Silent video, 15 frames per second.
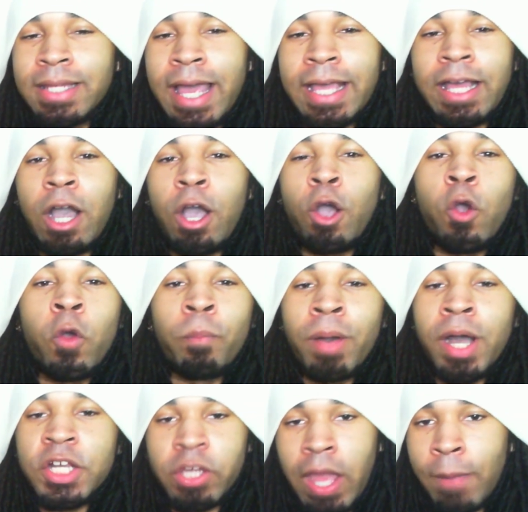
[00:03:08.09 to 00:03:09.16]
like a whole
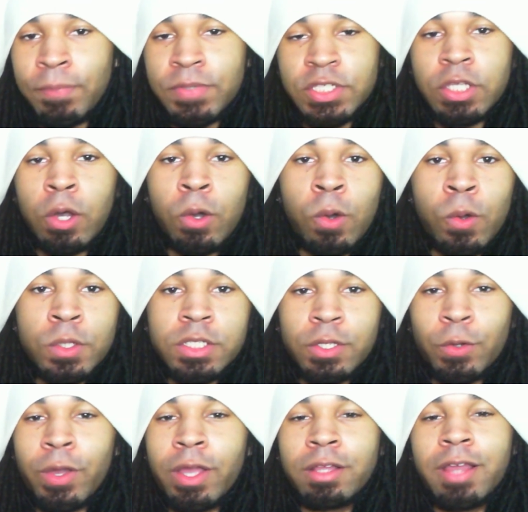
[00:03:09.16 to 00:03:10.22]
bunch of episodes, you
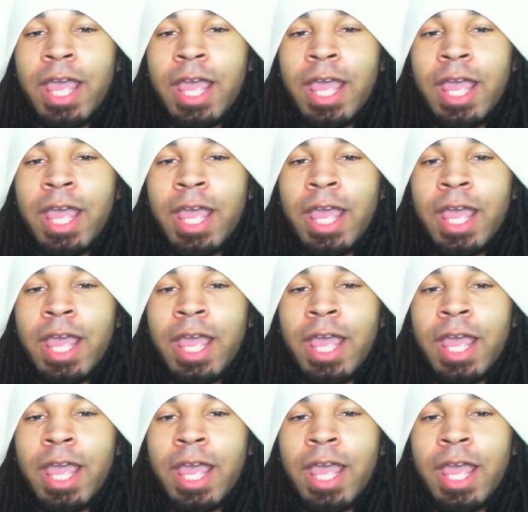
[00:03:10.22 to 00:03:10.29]
know,